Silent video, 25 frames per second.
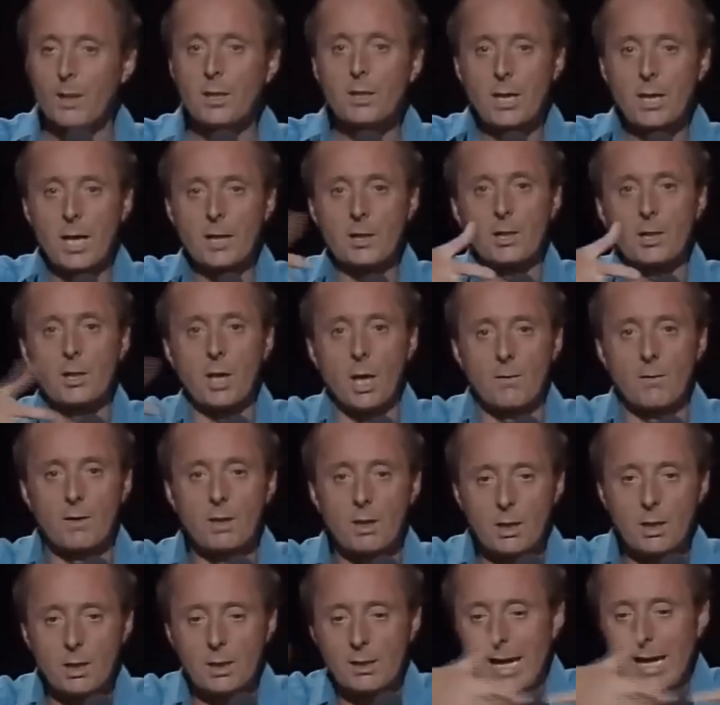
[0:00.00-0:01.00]
And he takes us
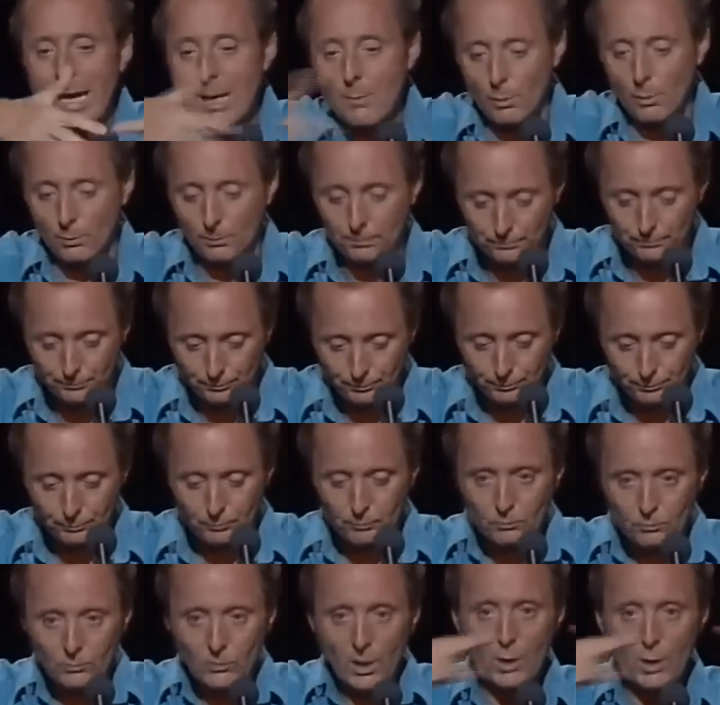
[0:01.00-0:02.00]
over to this table,
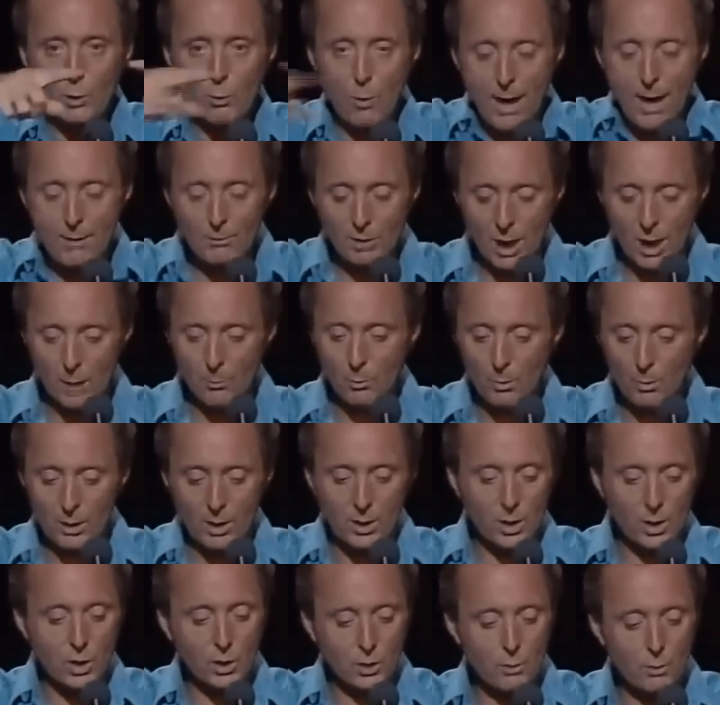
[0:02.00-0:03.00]
this round table
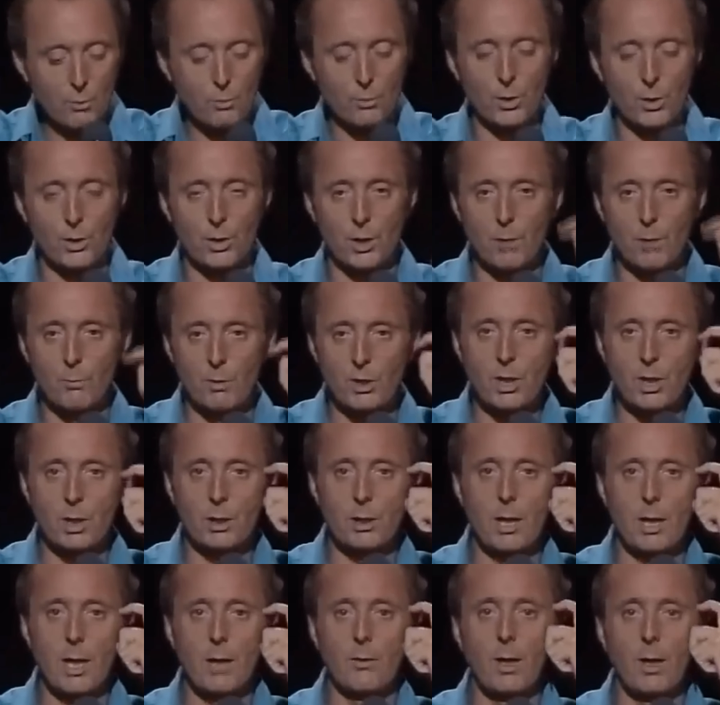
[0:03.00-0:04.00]
with these stools, you see, and we
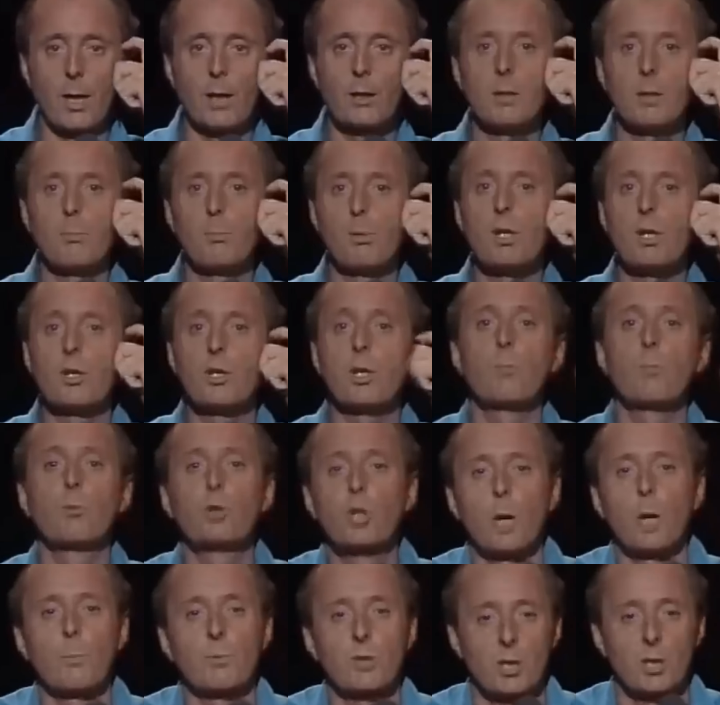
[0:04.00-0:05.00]
sit down there, and he brings
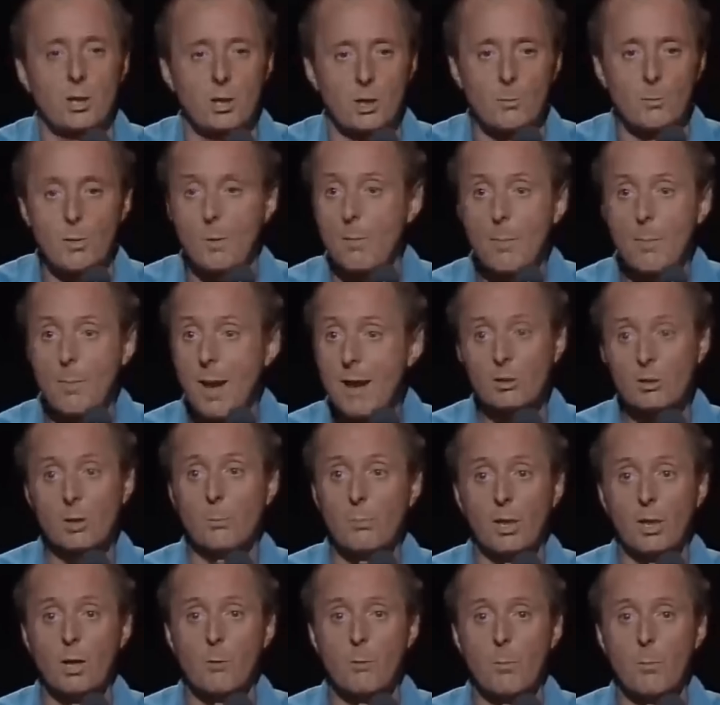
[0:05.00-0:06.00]
some chopsticks up. I'm
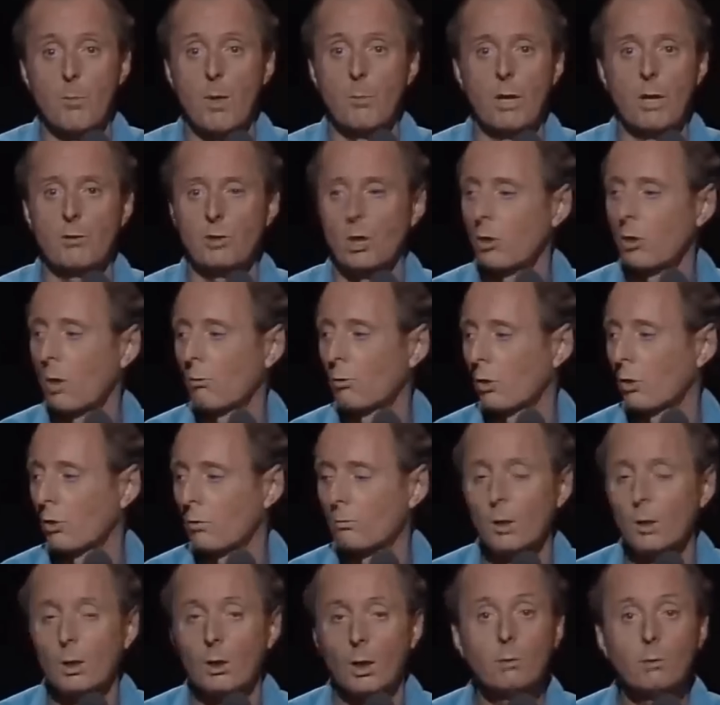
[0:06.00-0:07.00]
about to pick him up, and the bloke said, don't
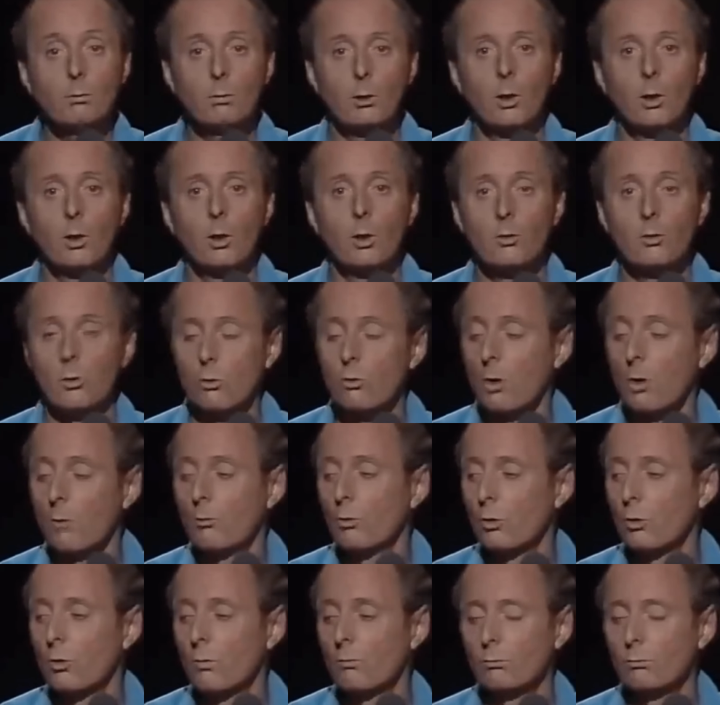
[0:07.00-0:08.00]
touch him. He says,
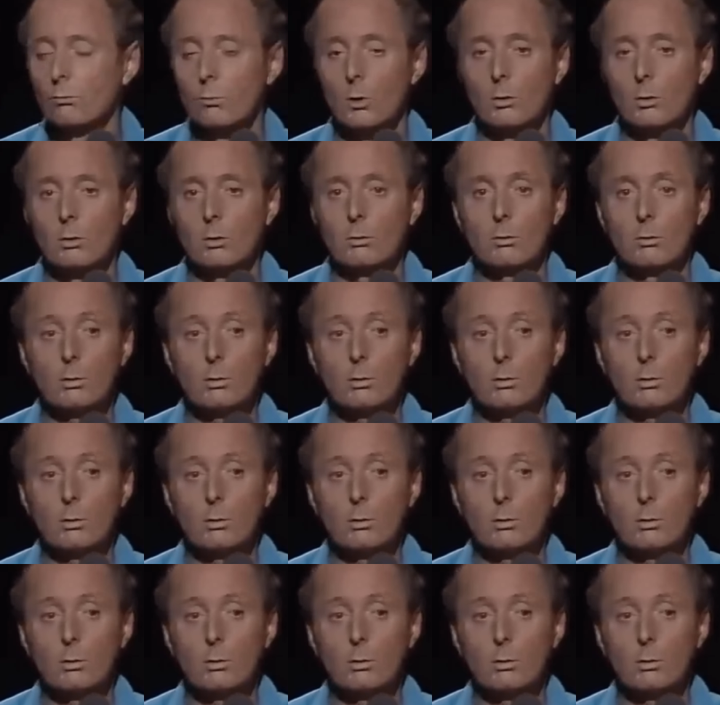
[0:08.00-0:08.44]
don't touch him.